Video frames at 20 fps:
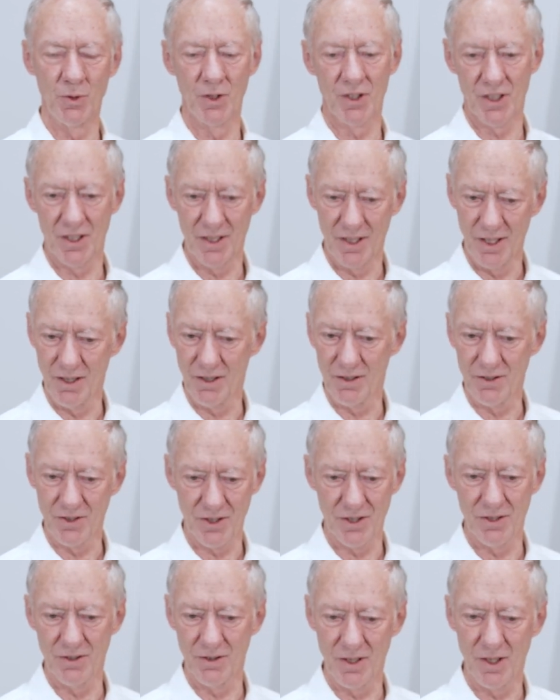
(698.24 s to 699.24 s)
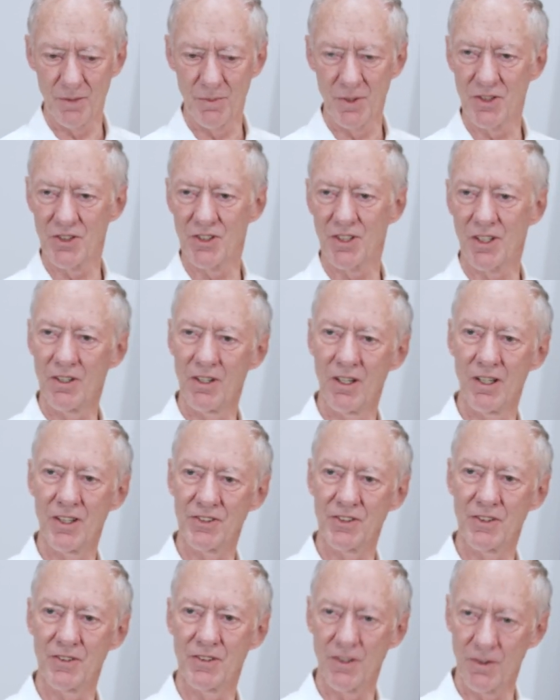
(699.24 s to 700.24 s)
work it down to how much it
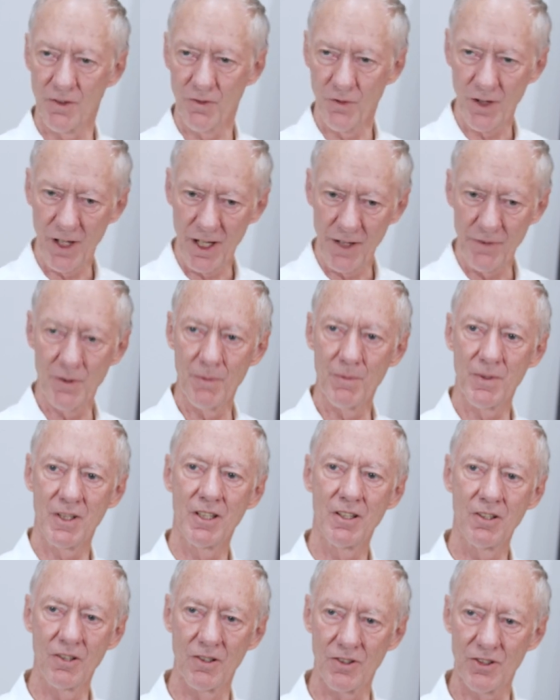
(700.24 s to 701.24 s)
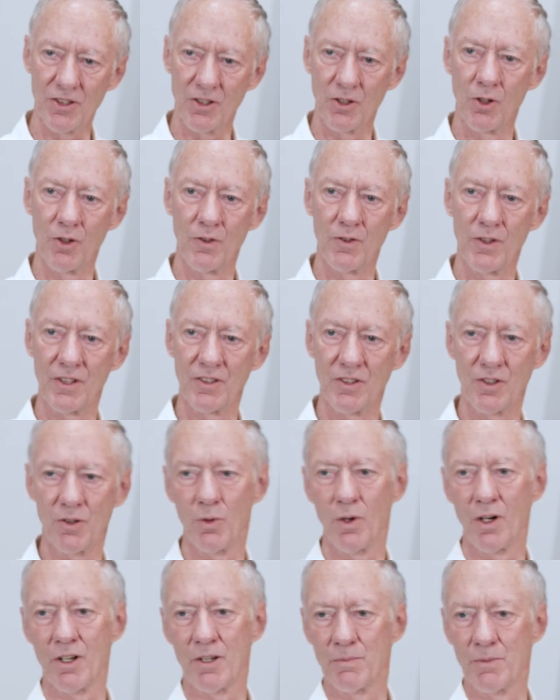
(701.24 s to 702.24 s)
costs to fly from here to go over into a
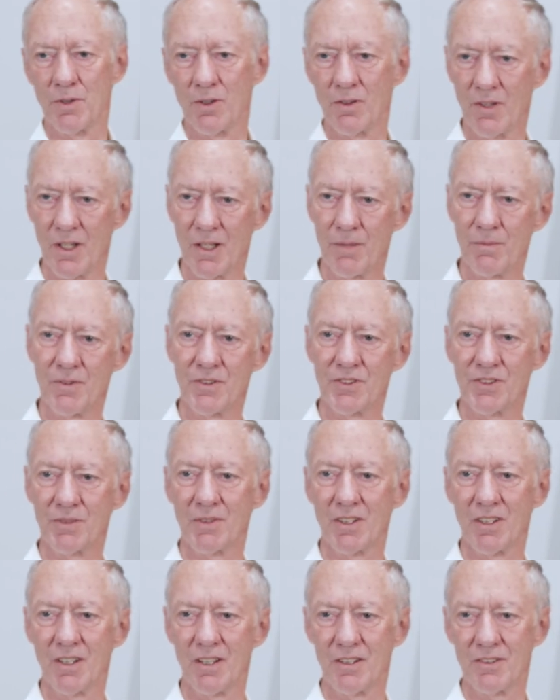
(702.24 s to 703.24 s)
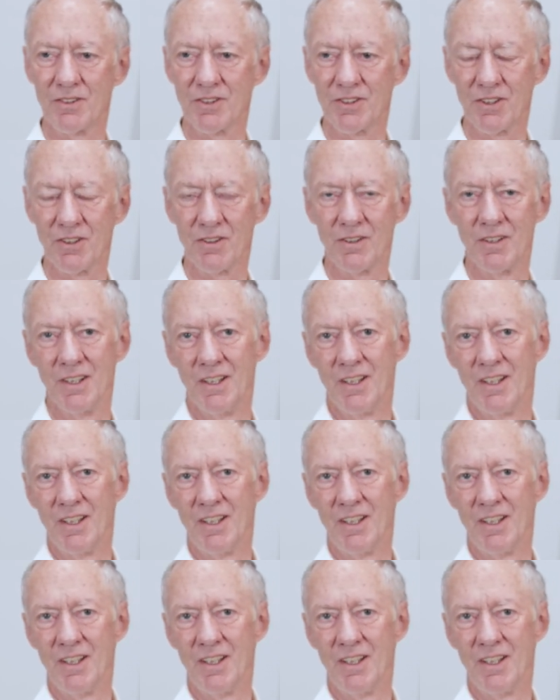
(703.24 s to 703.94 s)
water program. Mm-hmm. So